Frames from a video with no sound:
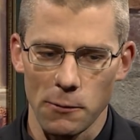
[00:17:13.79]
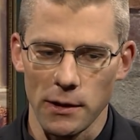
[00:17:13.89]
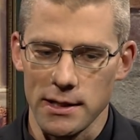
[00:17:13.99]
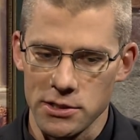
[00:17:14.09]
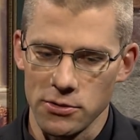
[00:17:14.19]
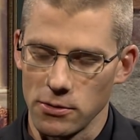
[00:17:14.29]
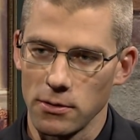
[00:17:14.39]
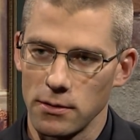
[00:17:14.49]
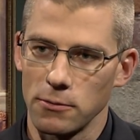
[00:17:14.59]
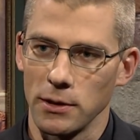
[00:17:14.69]
relates to
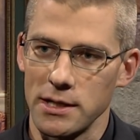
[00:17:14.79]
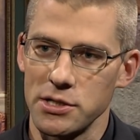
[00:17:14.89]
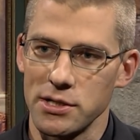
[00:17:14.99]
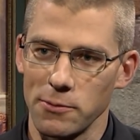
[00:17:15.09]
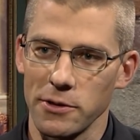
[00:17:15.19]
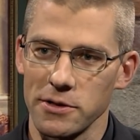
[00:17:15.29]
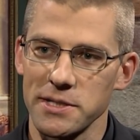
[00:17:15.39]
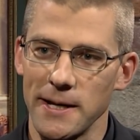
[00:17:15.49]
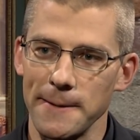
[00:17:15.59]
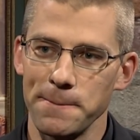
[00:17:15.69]
her relationship yeah. with her
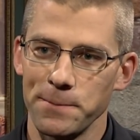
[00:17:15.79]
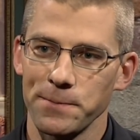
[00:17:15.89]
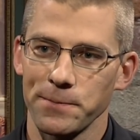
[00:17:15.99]
son.